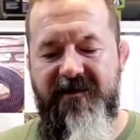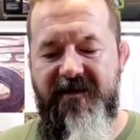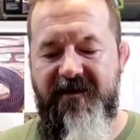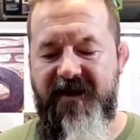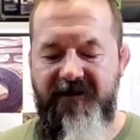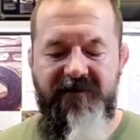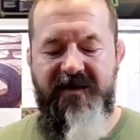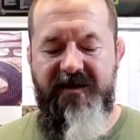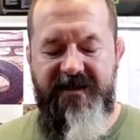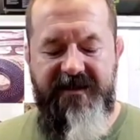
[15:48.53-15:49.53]
you know, get all
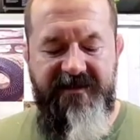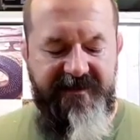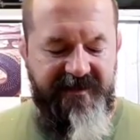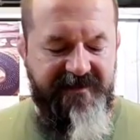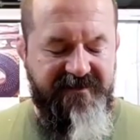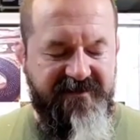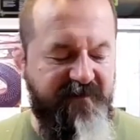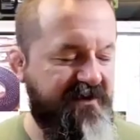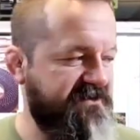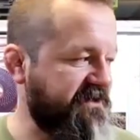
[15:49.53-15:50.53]
giddy like
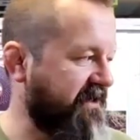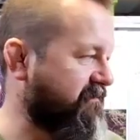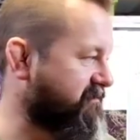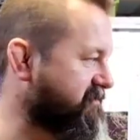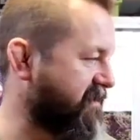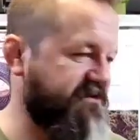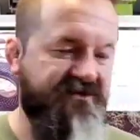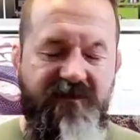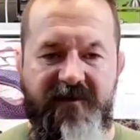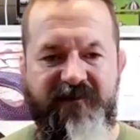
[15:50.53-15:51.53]
some other channels. I
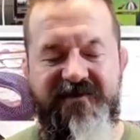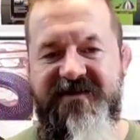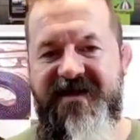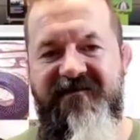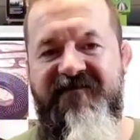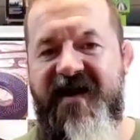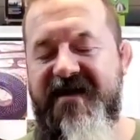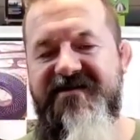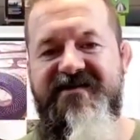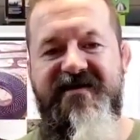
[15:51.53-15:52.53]
just want to present the
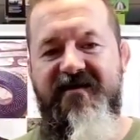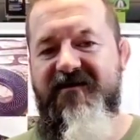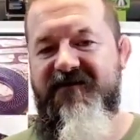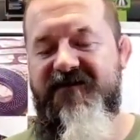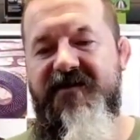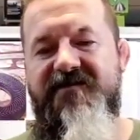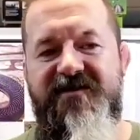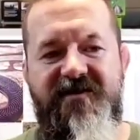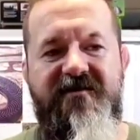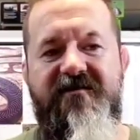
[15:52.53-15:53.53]
facts for you
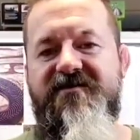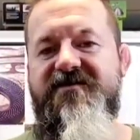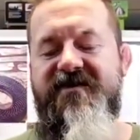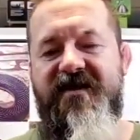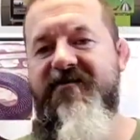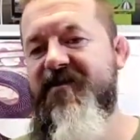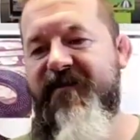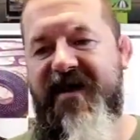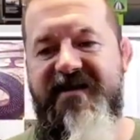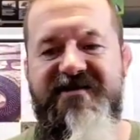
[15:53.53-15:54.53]
to use to keep
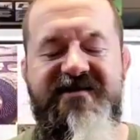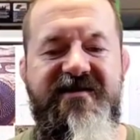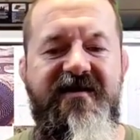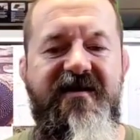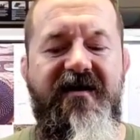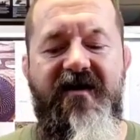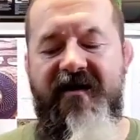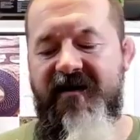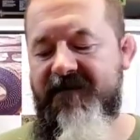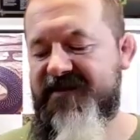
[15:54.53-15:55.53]
your pets.
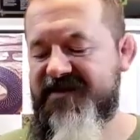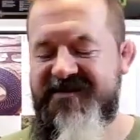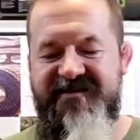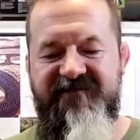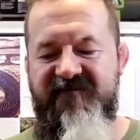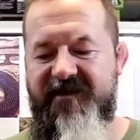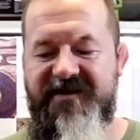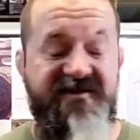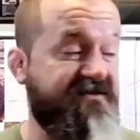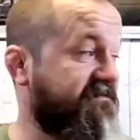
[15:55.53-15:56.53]
This is
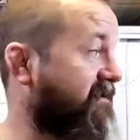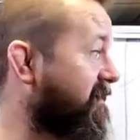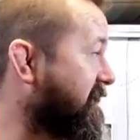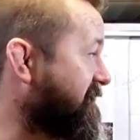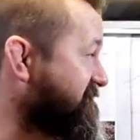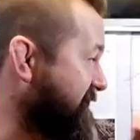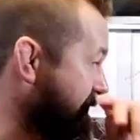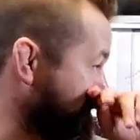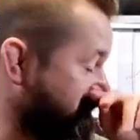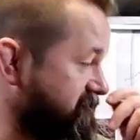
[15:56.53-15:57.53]
information I've
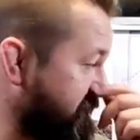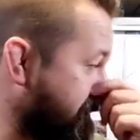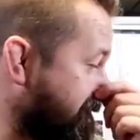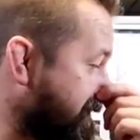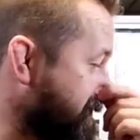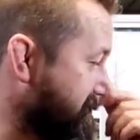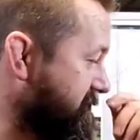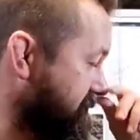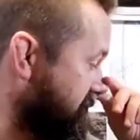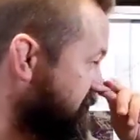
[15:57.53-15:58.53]
found or
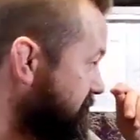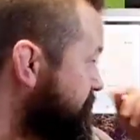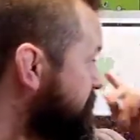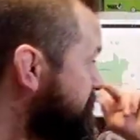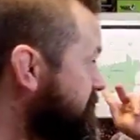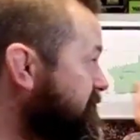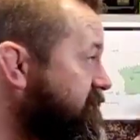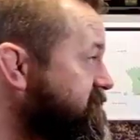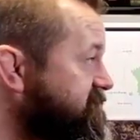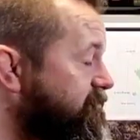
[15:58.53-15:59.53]
generated or
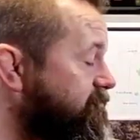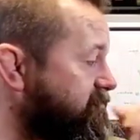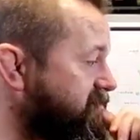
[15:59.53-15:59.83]
looked up,